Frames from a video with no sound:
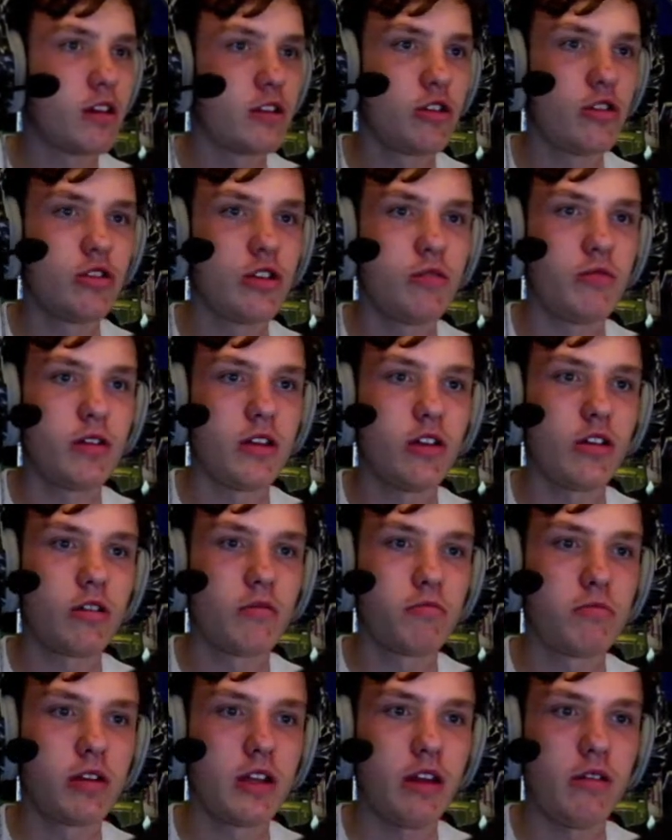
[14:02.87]
It's usually when you
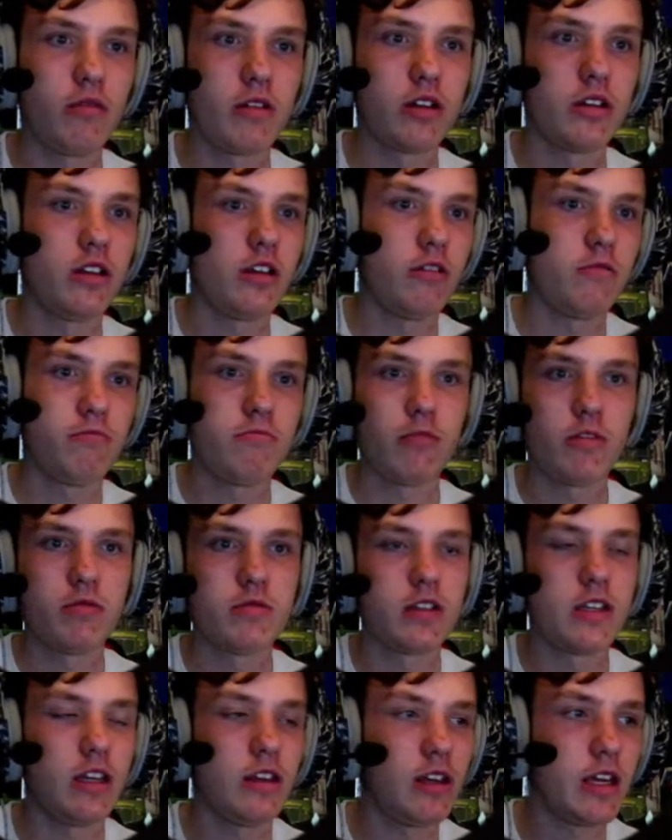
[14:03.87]
complete one, you
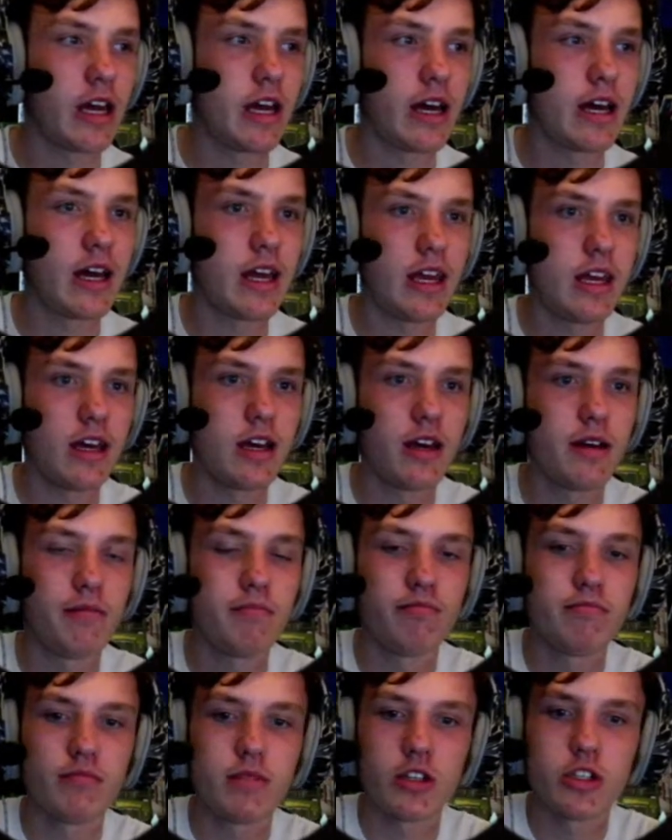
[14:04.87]
obviously get
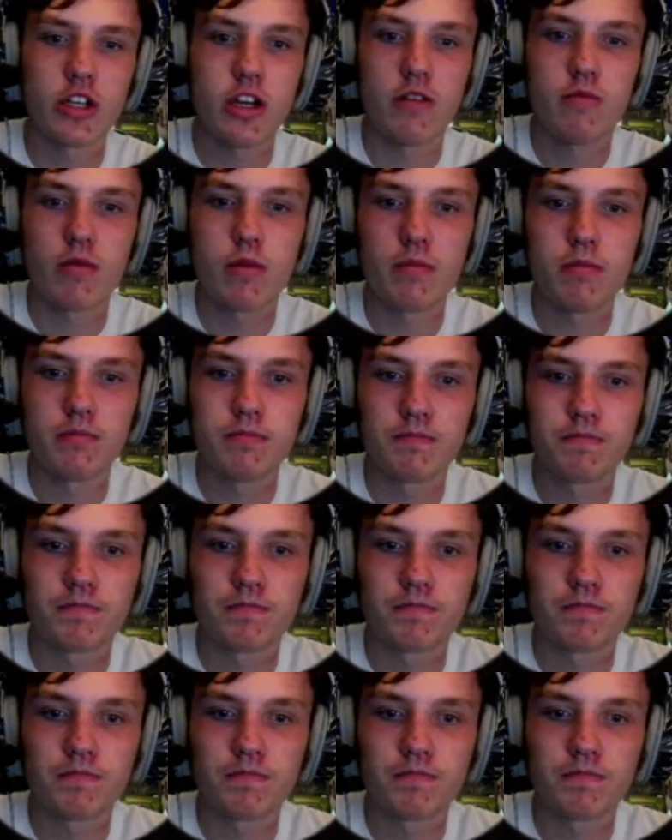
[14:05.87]
a achievement.